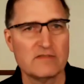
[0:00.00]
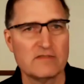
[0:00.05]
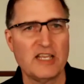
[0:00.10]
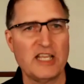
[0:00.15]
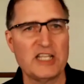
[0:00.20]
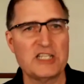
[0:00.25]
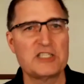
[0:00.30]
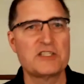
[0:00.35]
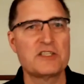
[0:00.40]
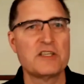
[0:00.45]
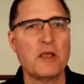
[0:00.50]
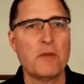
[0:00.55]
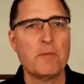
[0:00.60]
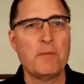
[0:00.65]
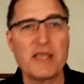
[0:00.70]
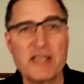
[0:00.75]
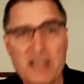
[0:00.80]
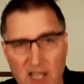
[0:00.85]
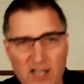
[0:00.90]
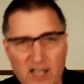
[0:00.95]
It's
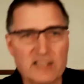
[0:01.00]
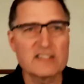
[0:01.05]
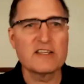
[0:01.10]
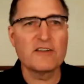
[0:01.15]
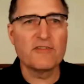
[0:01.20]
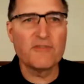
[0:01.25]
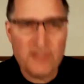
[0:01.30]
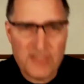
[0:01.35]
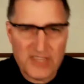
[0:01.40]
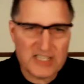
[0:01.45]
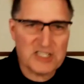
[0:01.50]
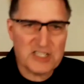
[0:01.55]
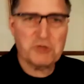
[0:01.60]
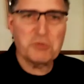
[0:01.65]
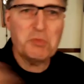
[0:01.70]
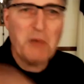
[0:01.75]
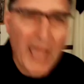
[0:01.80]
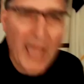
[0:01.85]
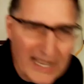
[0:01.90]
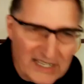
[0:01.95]
because of
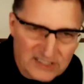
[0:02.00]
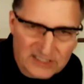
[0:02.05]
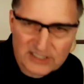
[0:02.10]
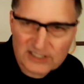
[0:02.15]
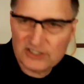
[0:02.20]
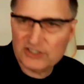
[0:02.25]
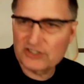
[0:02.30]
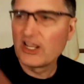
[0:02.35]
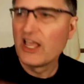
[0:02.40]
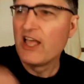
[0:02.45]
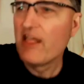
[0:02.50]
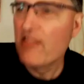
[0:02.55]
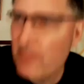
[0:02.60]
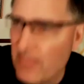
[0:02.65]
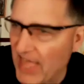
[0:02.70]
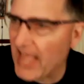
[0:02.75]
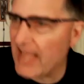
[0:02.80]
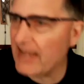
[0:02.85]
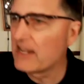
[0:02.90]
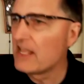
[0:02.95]
this passage
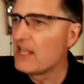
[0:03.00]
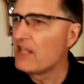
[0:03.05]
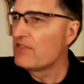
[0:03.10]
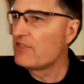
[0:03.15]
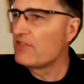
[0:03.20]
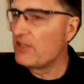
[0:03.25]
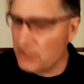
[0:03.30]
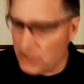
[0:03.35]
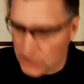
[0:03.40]
that the